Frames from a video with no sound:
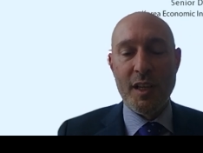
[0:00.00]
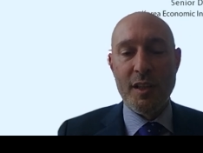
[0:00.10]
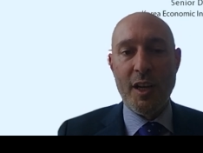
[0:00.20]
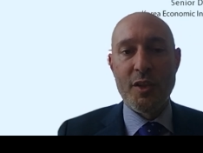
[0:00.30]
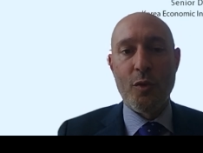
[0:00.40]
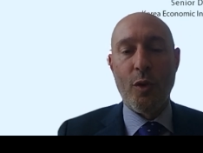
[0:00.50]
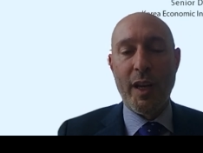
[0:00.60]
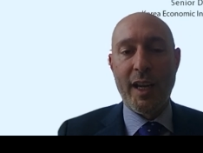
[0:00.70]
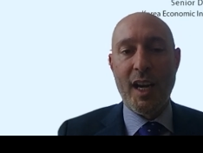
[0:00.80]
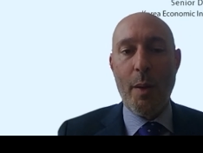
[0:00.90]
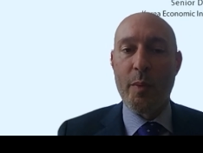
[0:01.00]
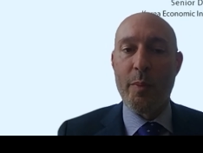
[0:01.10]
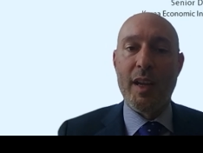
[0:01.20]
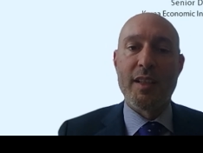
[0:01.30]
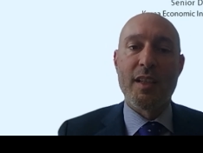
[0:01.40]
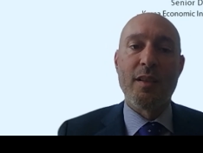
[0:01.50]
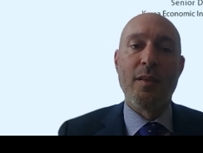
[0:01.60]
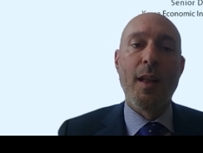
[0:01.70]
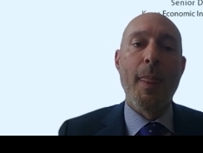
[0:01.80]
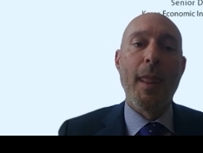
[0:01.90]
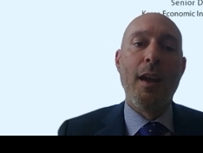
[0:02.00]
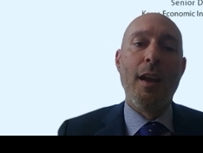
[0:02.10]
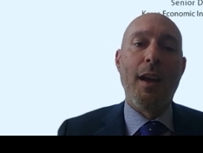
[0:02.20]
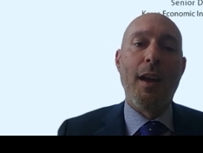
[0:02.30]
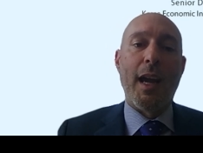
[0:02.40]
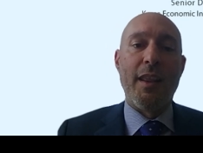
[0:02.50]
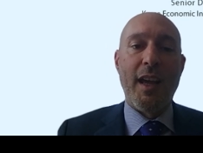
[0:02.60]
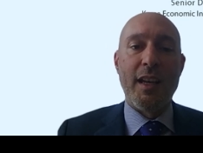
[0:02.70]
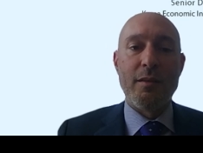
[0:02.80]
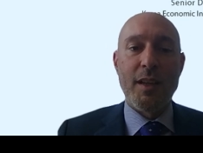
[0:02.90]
industrial and economic base. And then,